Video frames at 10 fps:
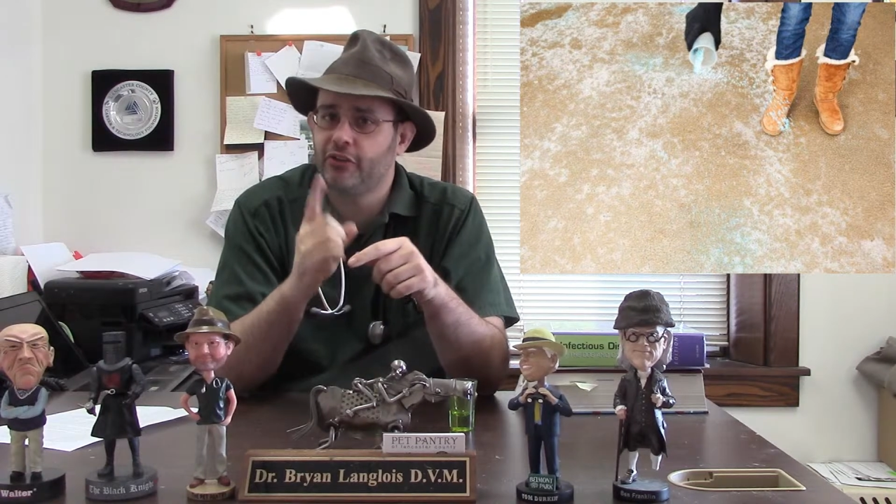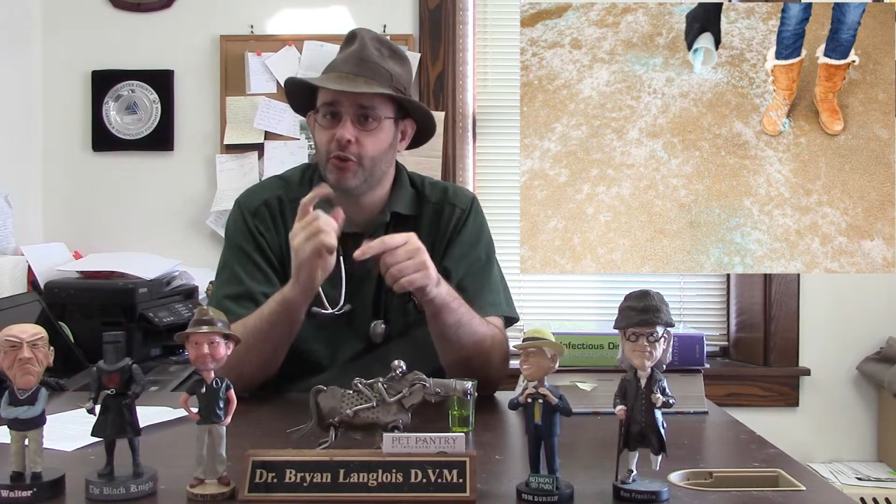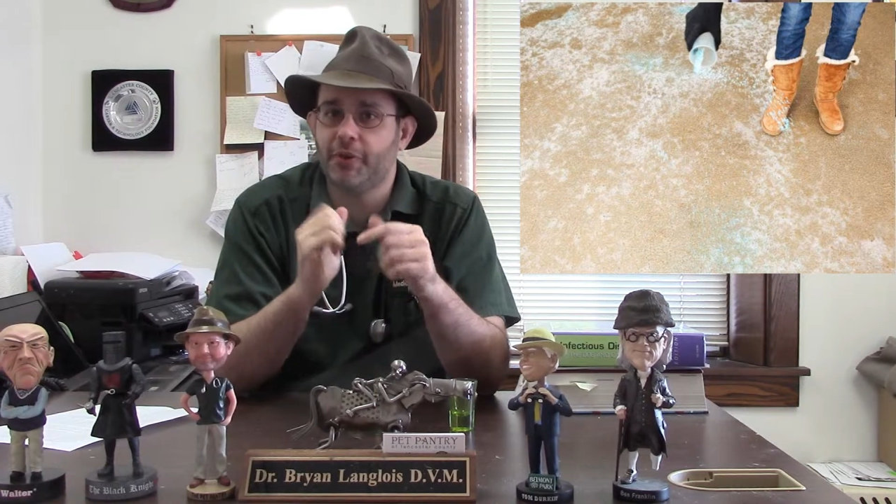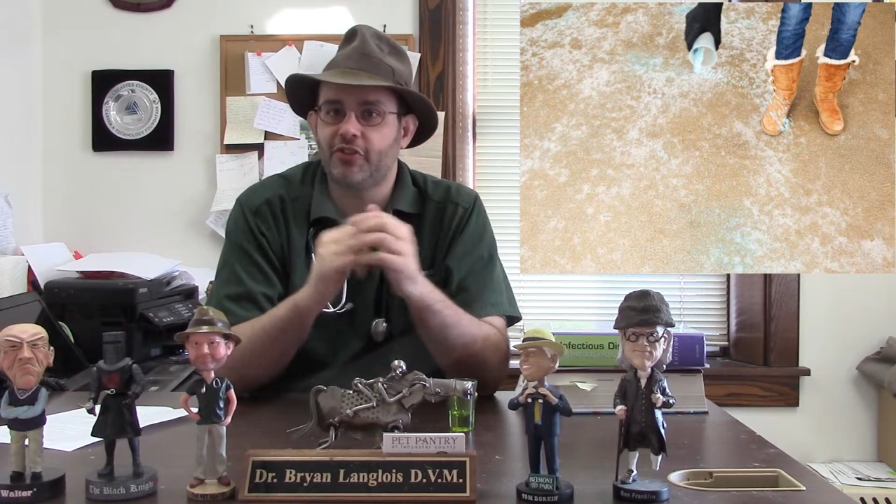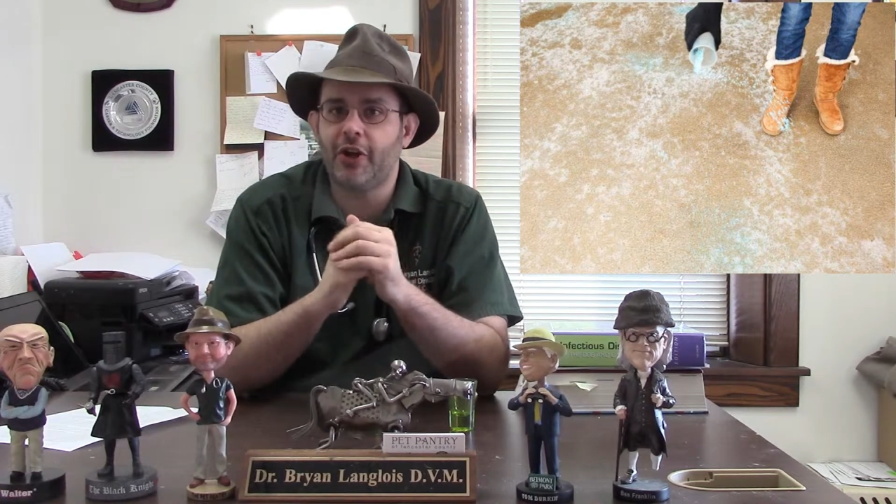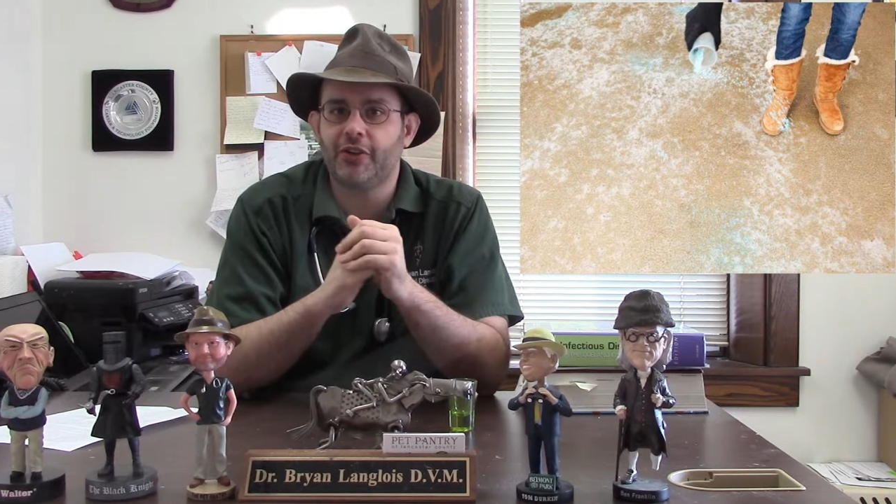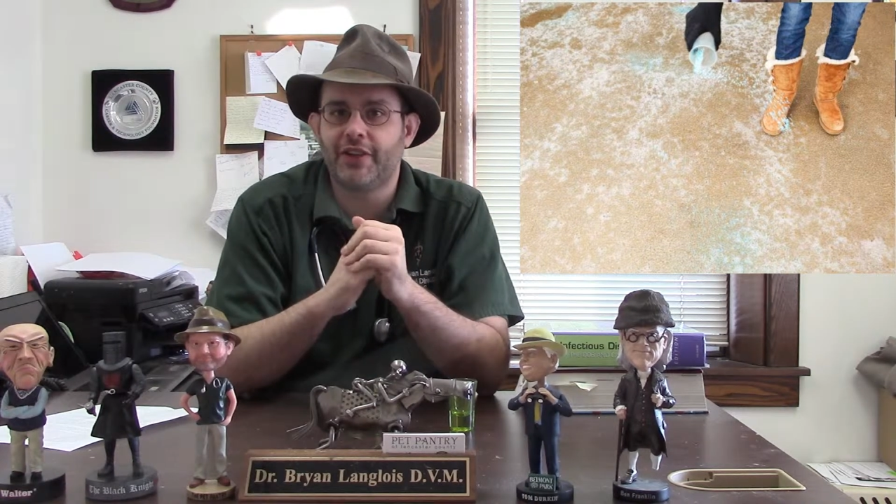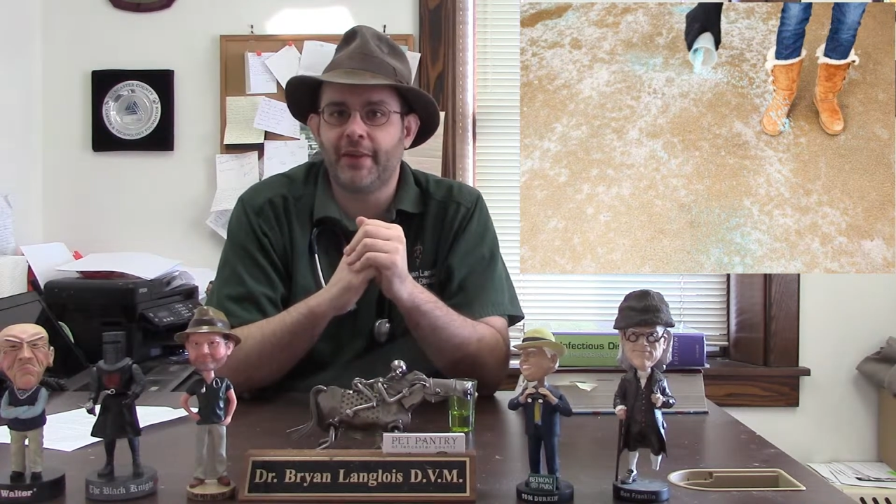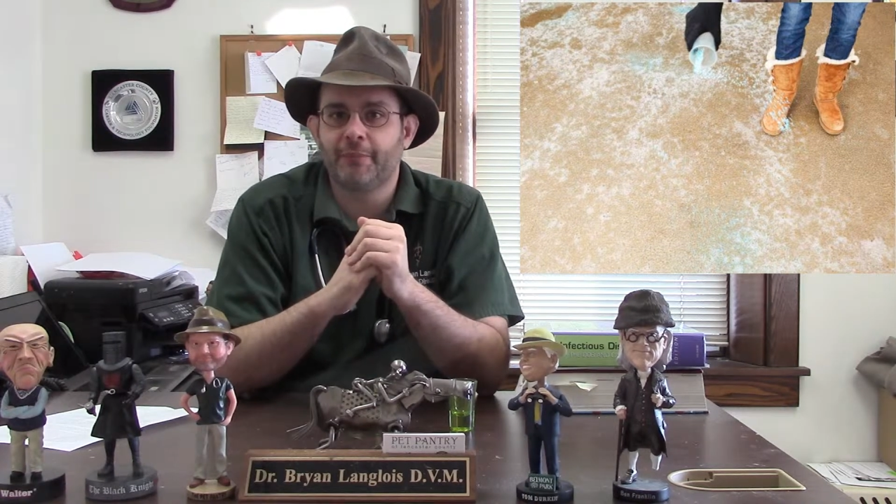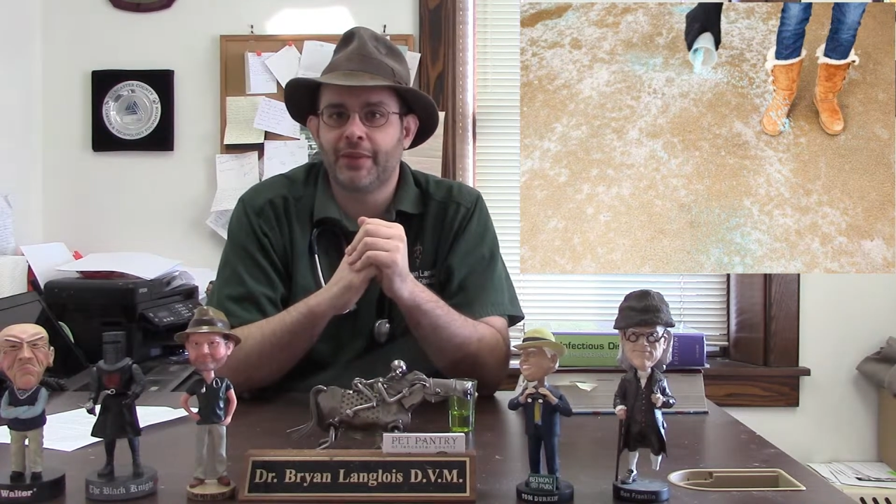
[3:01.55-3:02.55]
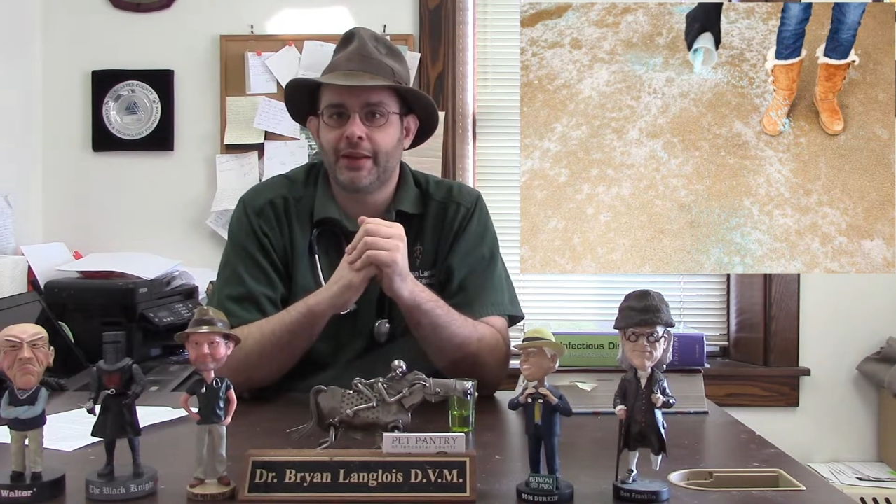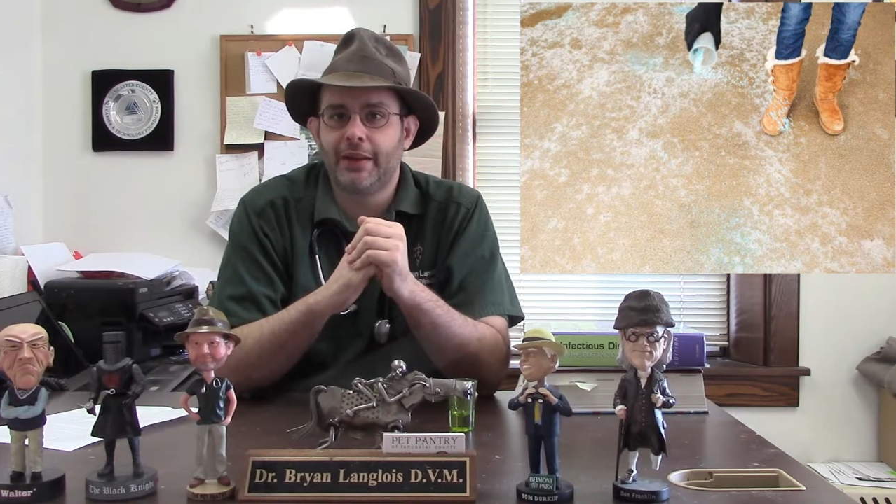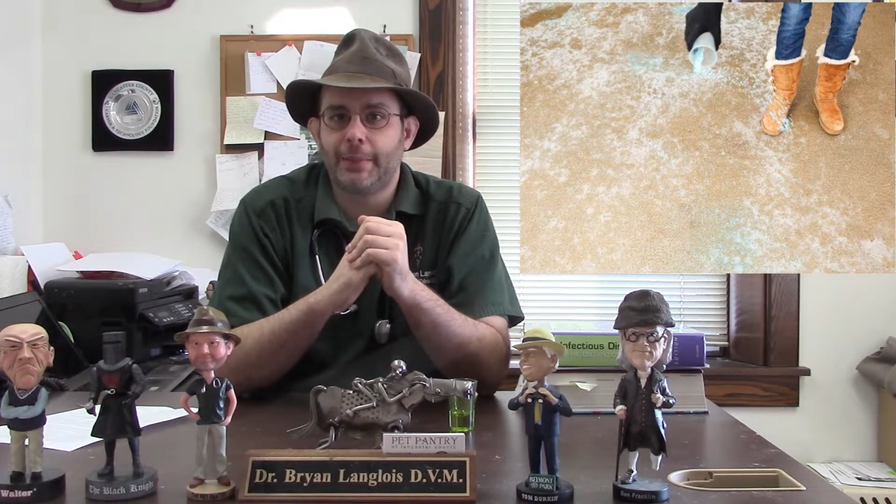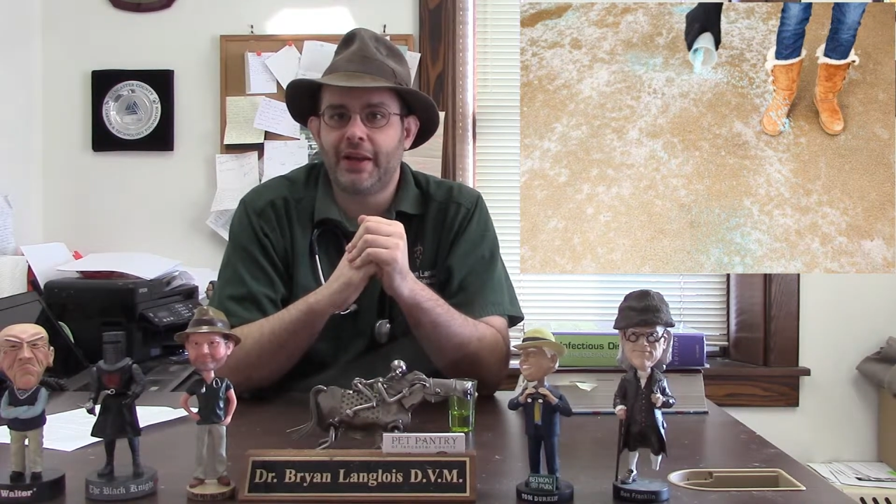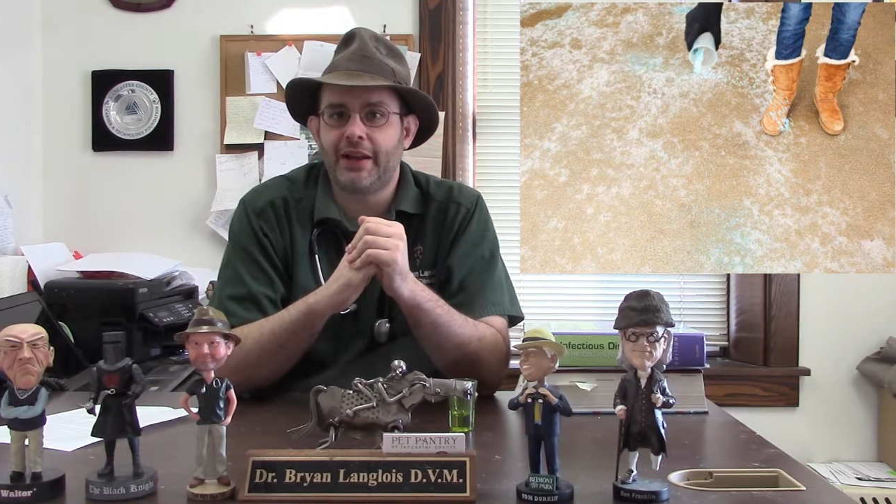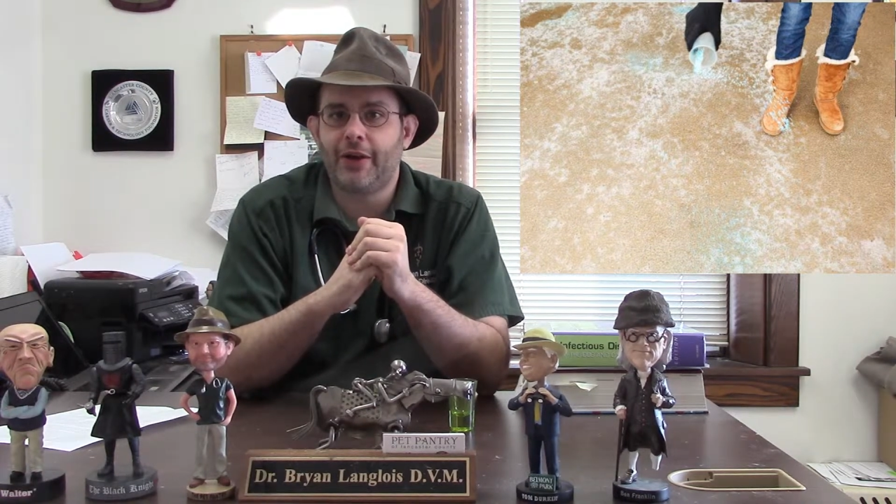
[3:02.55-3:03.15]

super salty pet